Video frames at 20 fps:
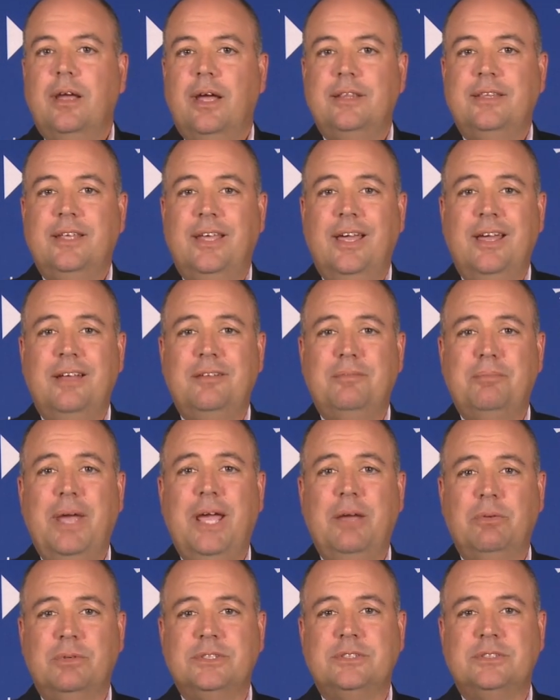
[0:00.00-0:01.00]
at the end,
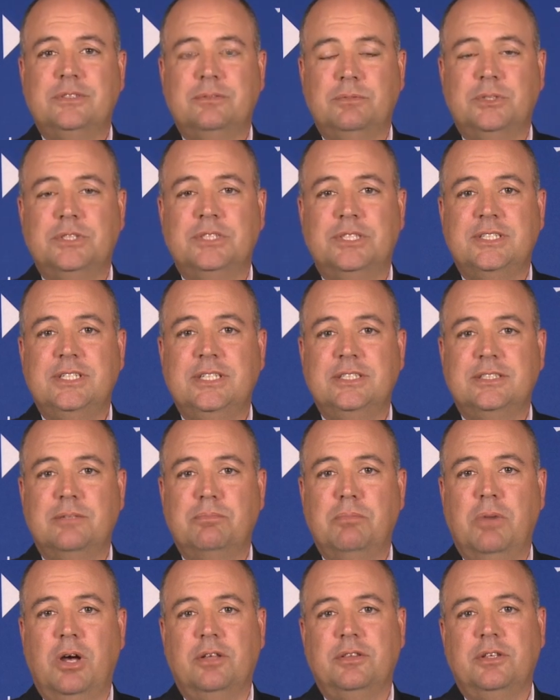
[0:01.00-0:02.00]
May was a
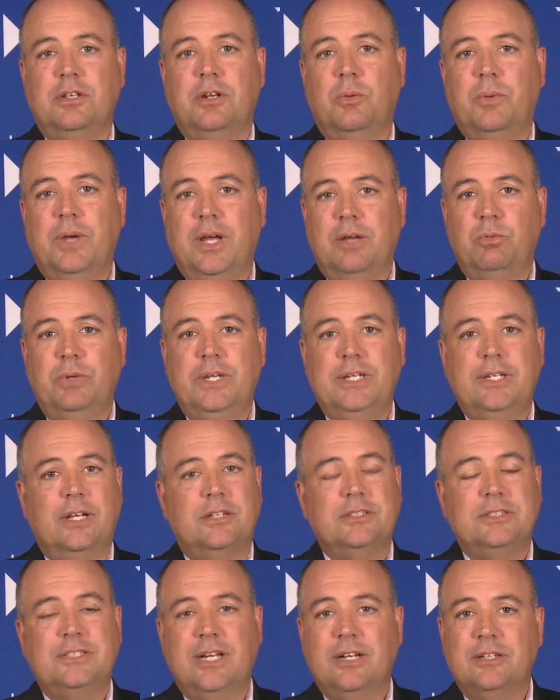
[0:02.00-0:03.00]
decent month. You know, we had
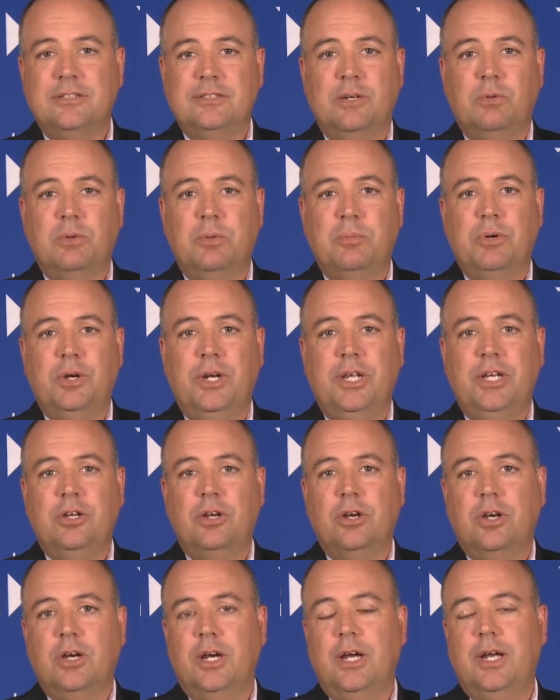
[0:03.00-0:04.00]
retail sales that were pretty
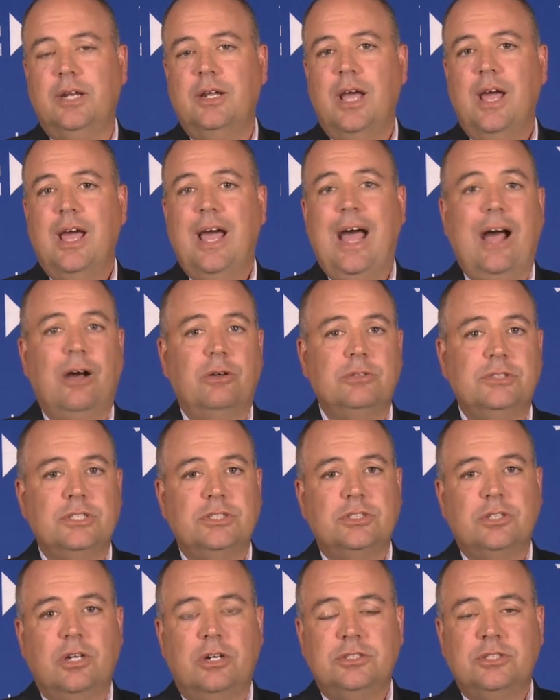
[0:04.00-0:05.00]
good.
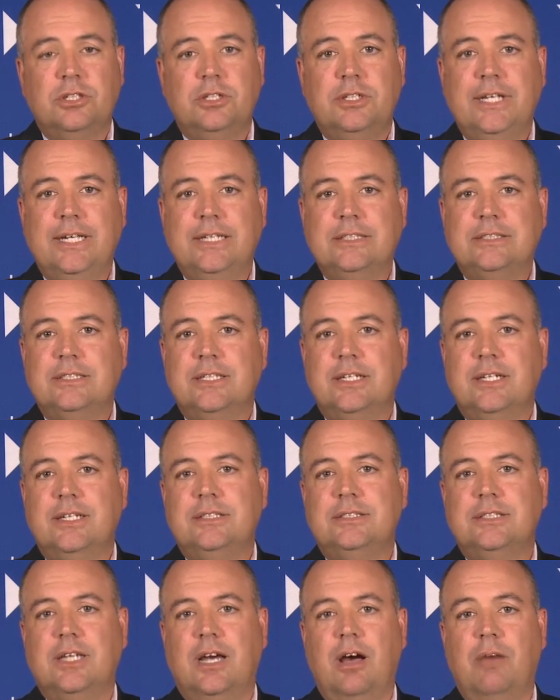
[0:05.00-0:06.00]
Housing starts are
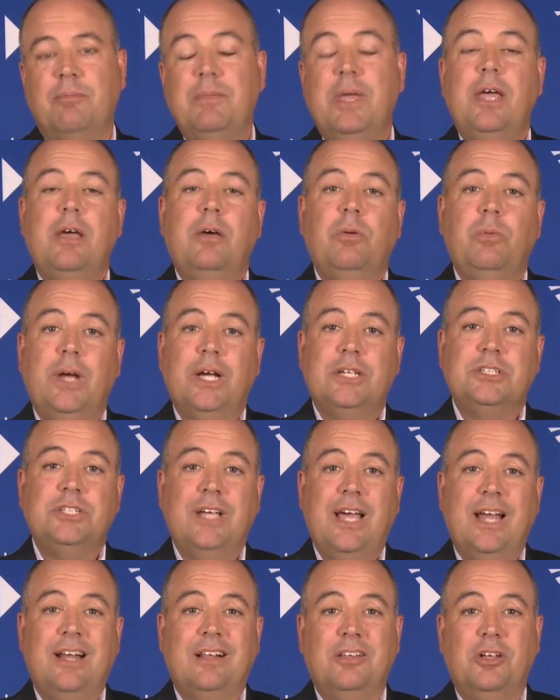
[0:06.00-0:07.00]
decent. We
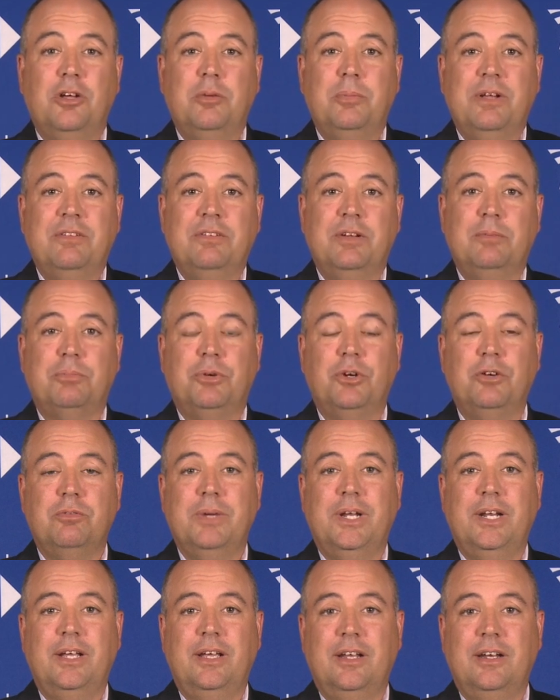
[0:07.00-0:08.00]
actually had a little bit of
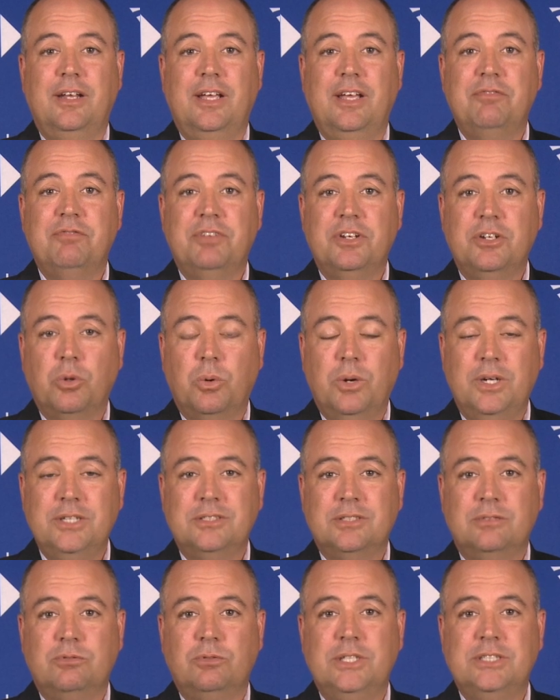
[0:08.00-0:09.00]
improvement in
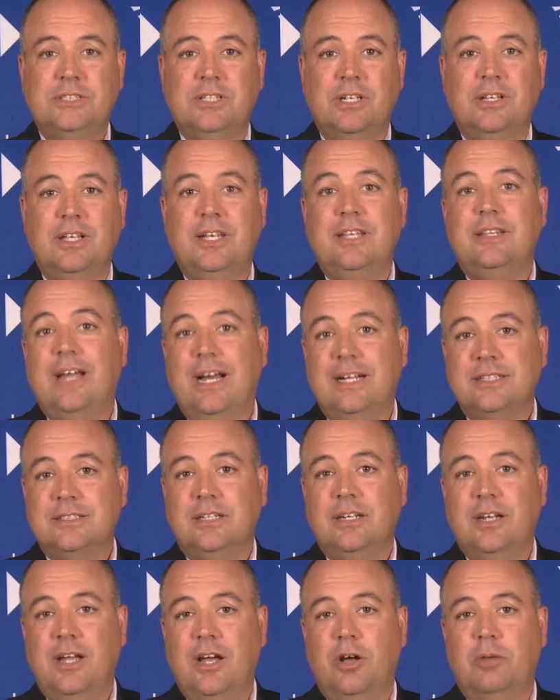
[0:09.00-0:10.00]
inventories recently. That's
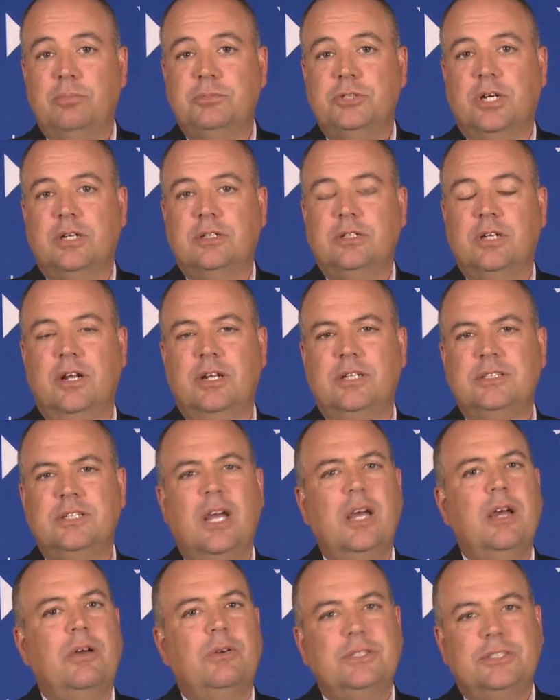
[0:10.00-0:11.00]
going to help truck tonnage.
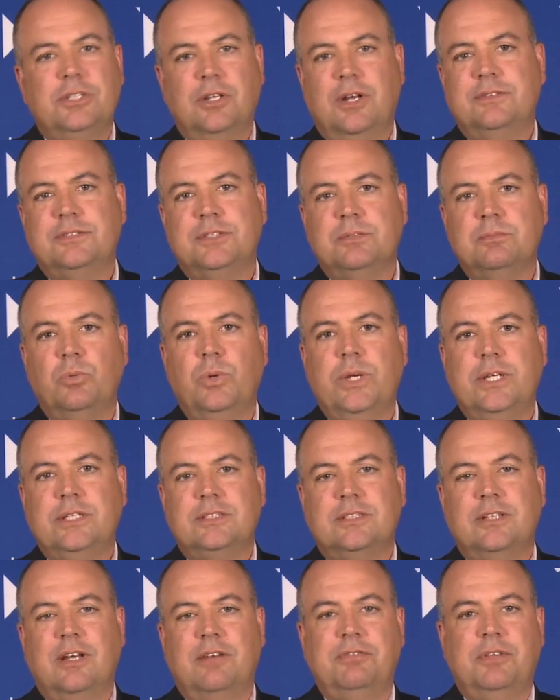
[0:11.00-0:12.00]
We still have some weak
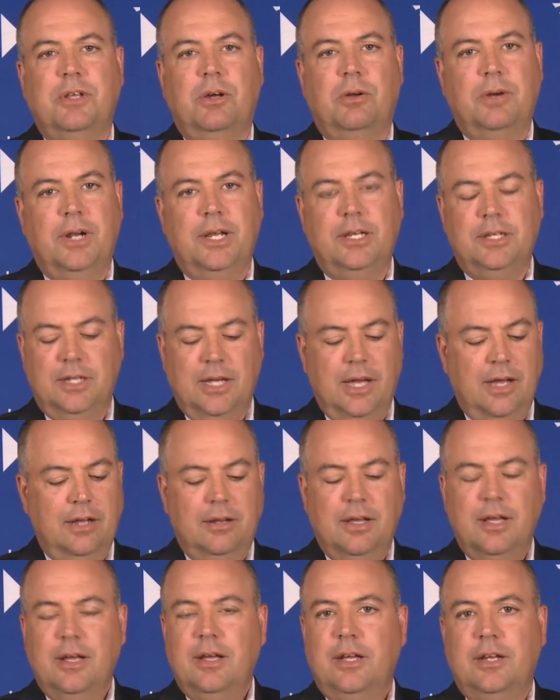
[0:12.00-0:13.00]
stuff, though, right? You
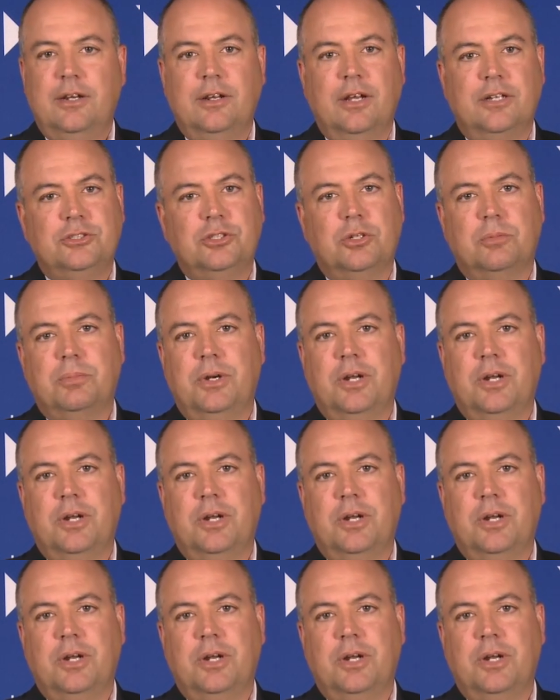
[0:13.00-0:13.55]
got industrial